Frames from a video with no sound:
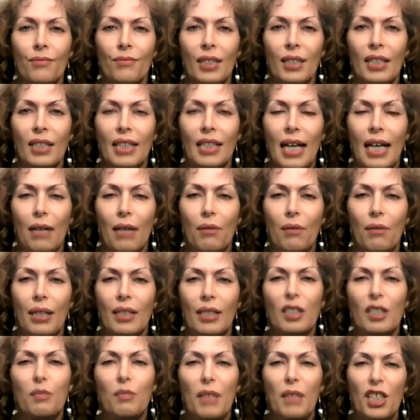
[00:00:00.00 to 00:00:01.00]
in that way, and
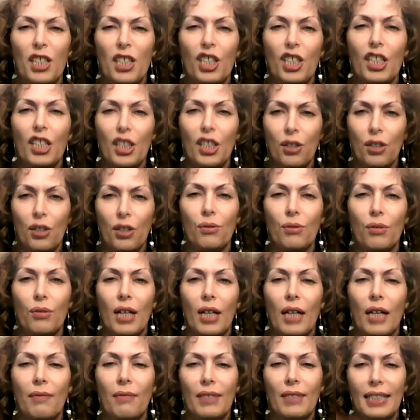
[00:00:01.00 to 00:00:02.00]
especially you,
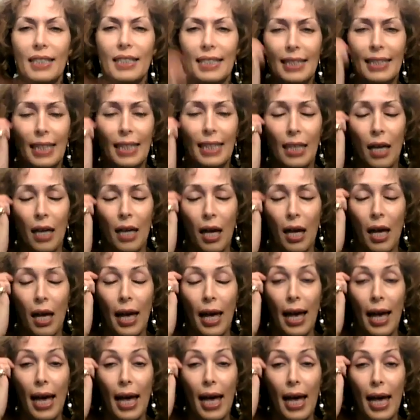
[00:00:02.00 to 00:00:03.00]
obviously.
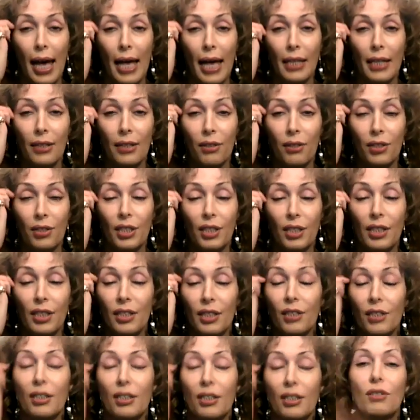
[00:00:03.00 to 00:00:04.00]
And so she's
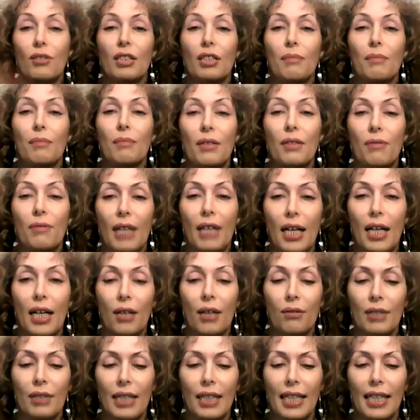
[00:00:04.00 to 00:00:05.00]
certainly going to be
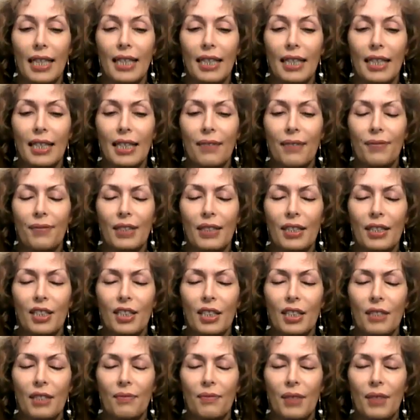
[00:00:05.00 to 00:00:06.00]
around, and I can get a feeling that
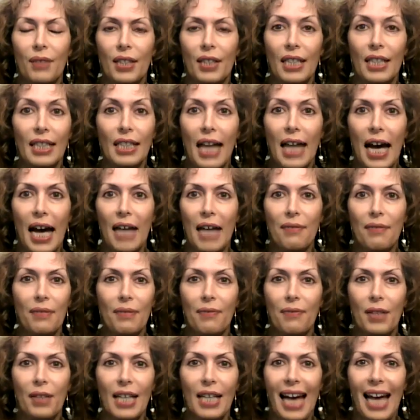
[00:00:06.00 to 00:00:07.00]
she's very alive and
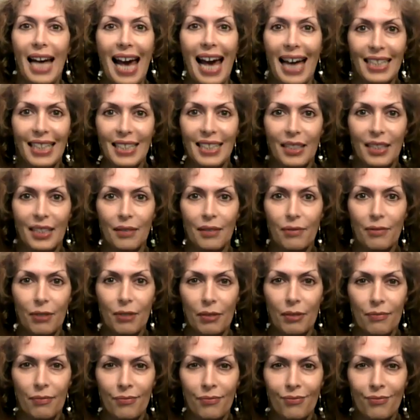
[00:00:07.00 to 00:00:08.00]
very active,
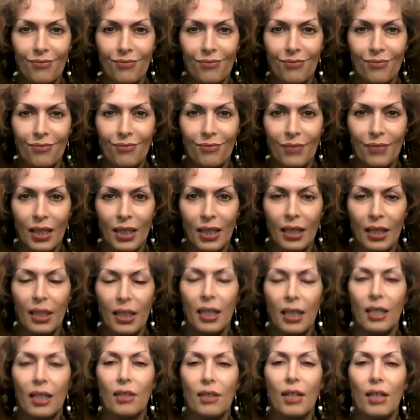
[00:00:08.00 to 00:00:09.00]

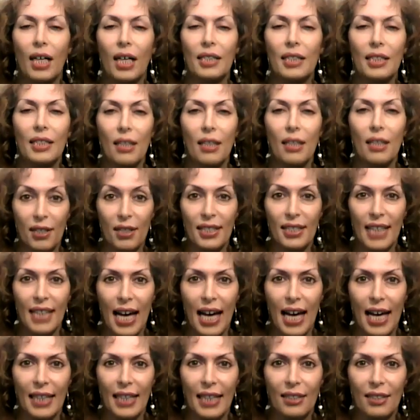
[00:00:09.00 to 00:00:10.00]
on the other
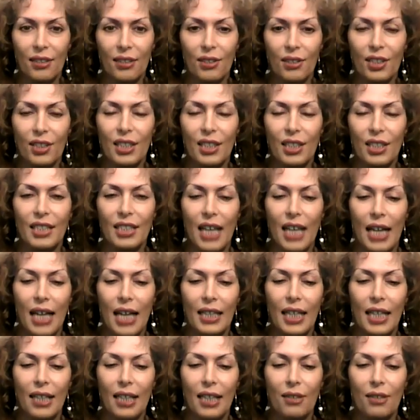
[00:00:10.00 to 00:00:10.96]
side. So she's not